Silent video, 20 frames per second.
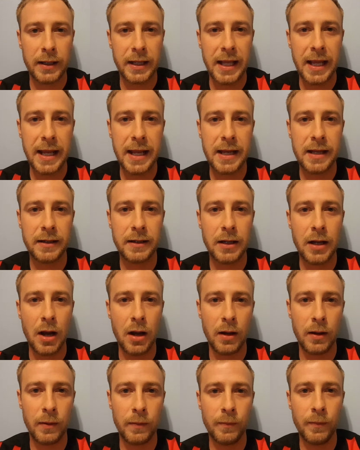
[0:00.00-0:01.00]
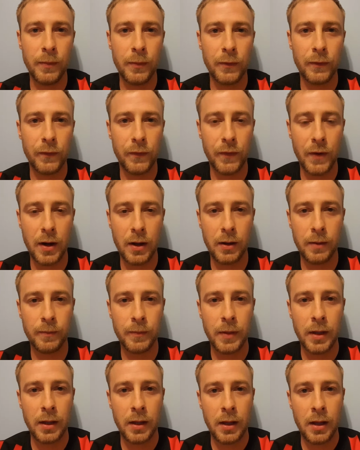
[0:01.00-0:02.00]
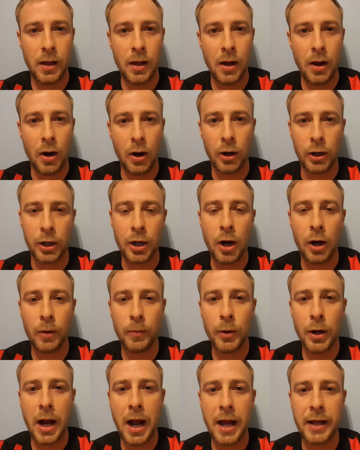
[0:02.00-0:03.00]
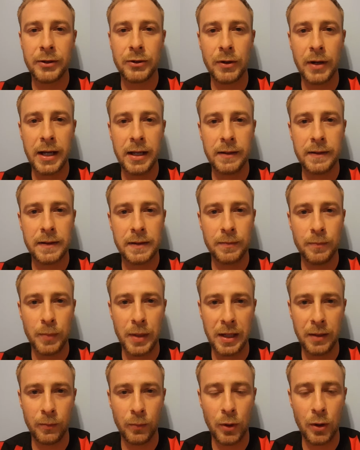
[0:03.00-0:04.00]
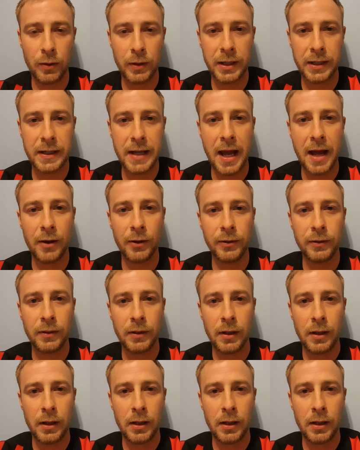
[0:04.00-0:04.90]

can come from our carbohydrates being broken down,